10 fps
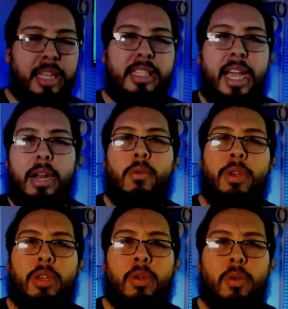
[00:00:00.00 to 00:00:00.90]
kind of what
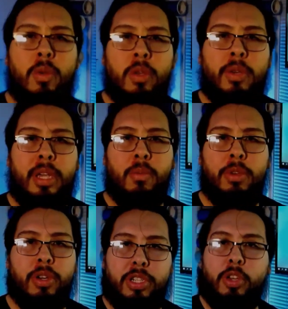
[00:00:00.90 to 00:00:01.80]
you get when
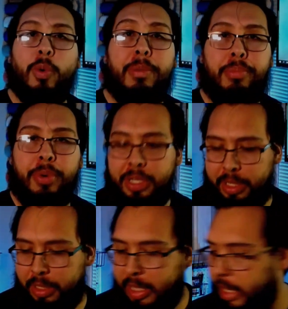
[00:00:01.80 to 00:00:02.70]
you're screen
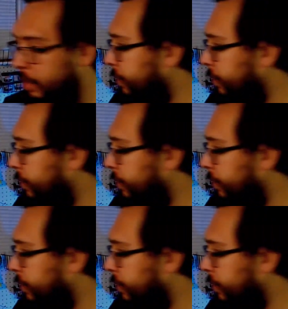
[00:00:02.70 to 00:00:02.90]
printing, kind of